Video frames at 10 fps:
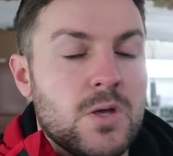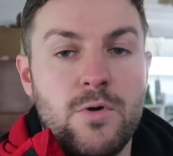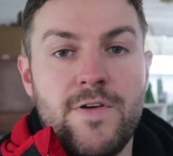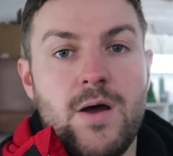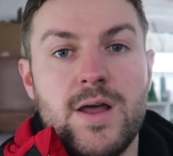
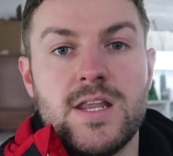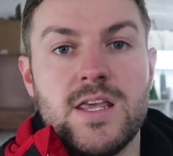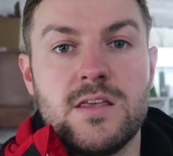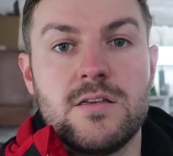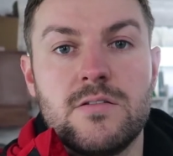without
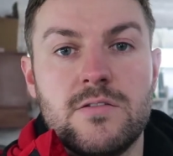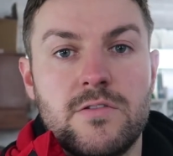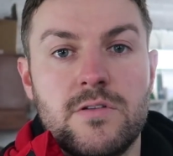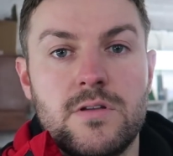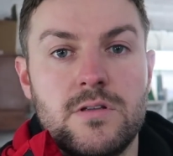any
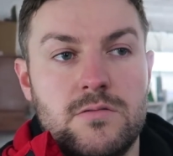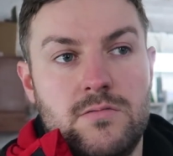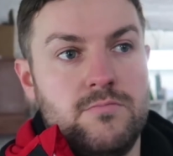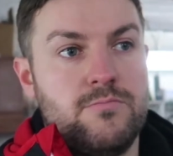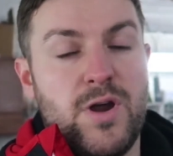
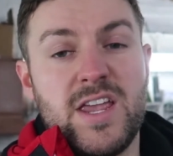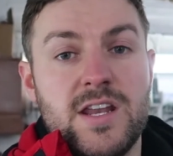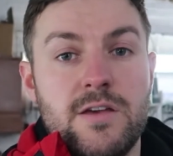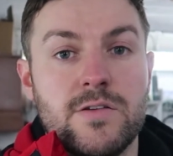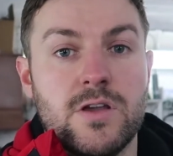
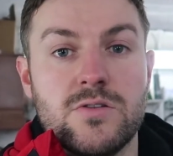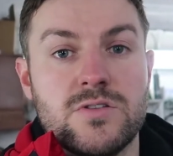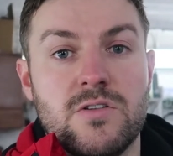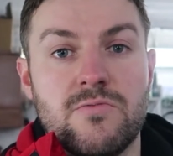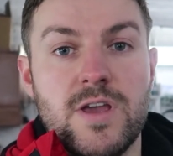braking effort going
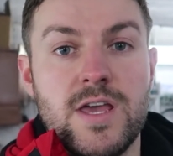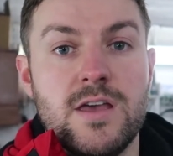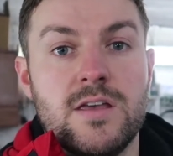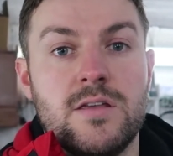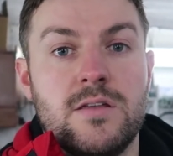to the
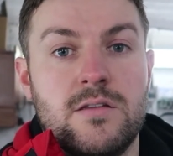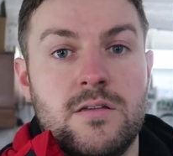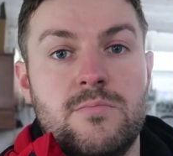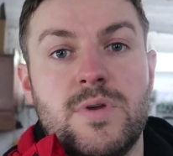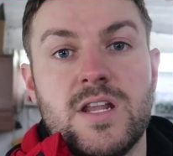rear,
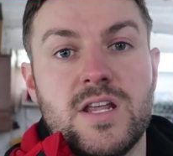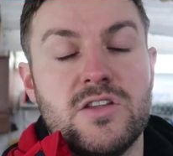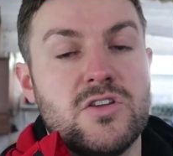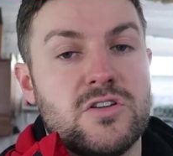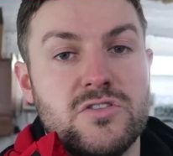meaning
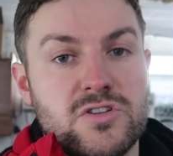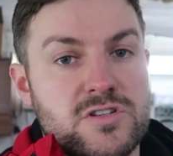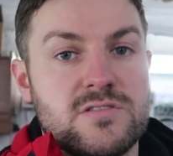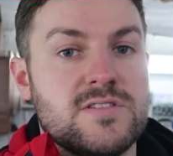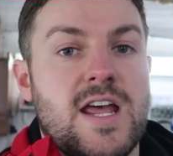you can
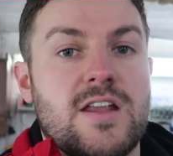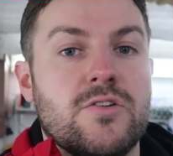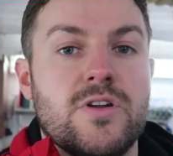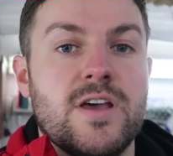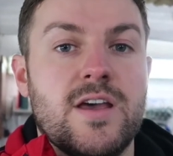just stand
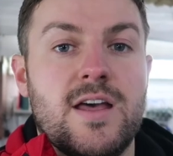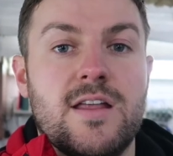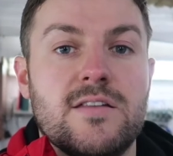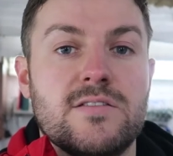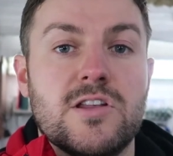on it
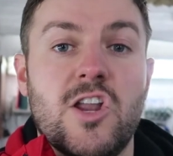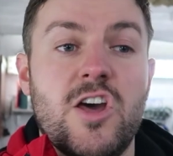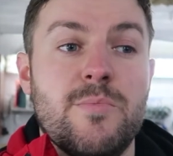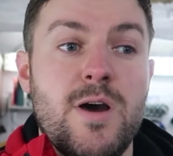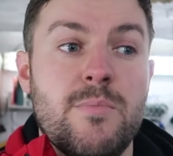and
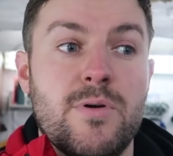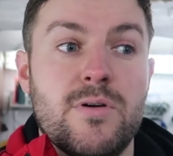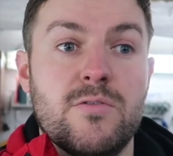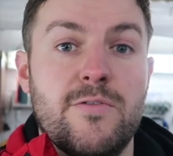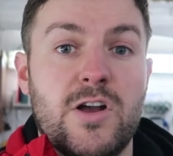light them up
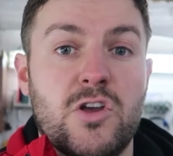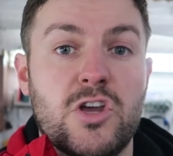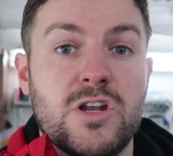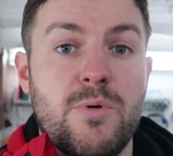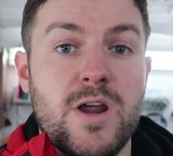without
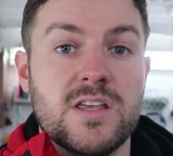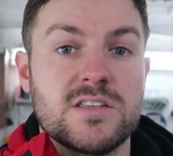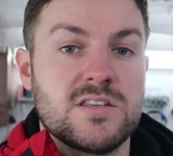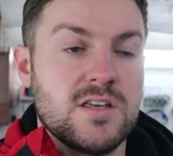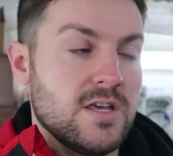cooking the
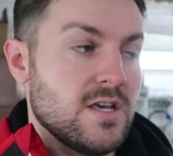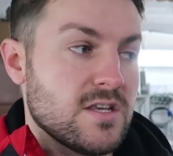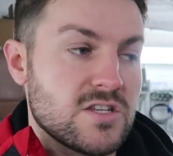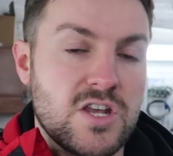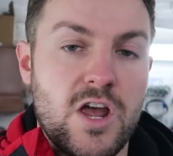brakes.
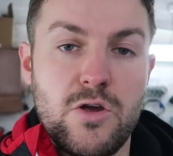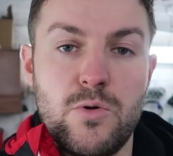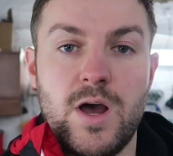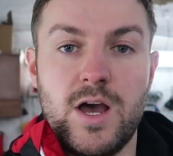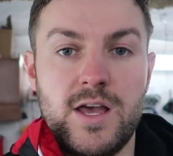
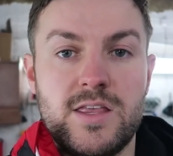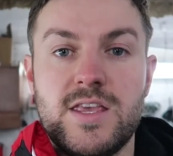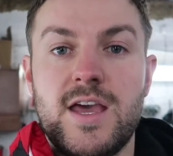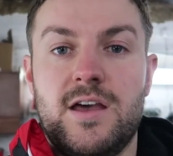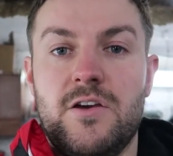So
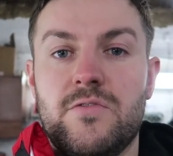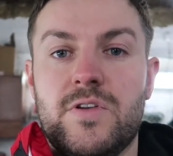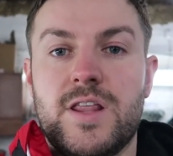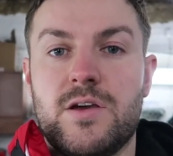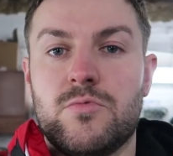yeah,
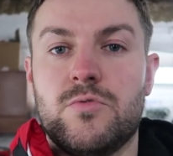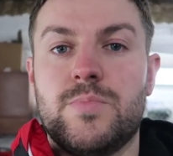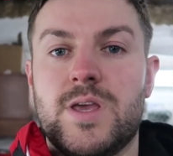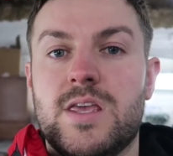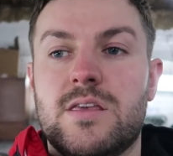hopefully that will
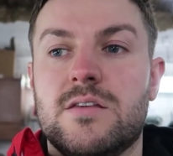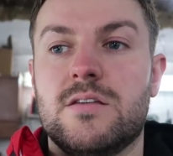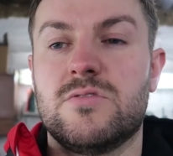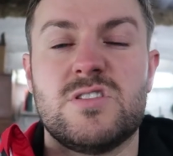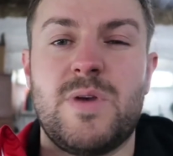be,
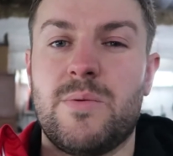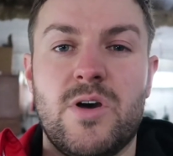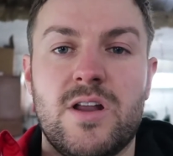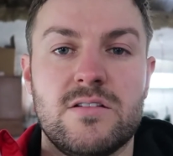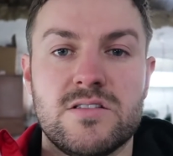we just make
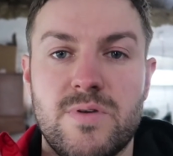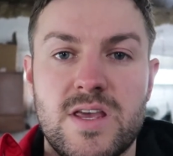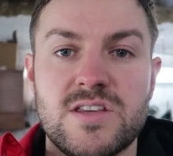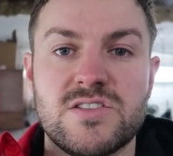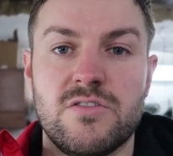burnouts a bit
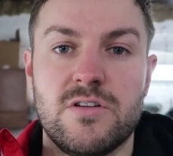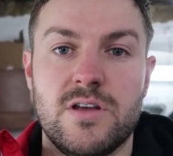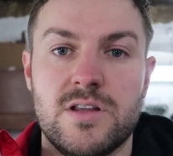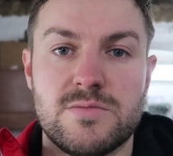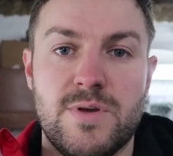easier.
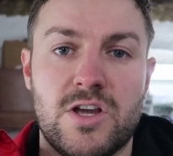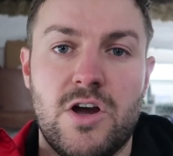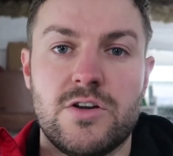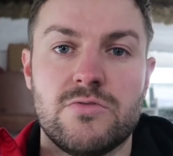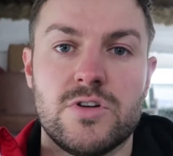It's a bit
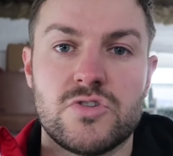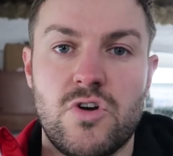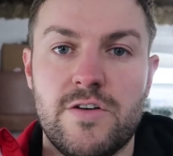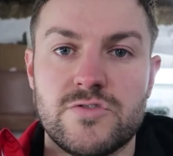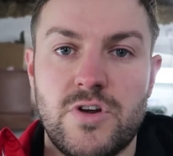kinder on the
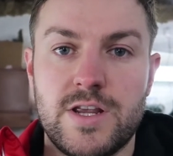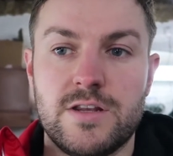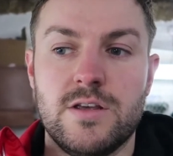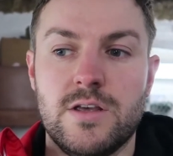drivetrain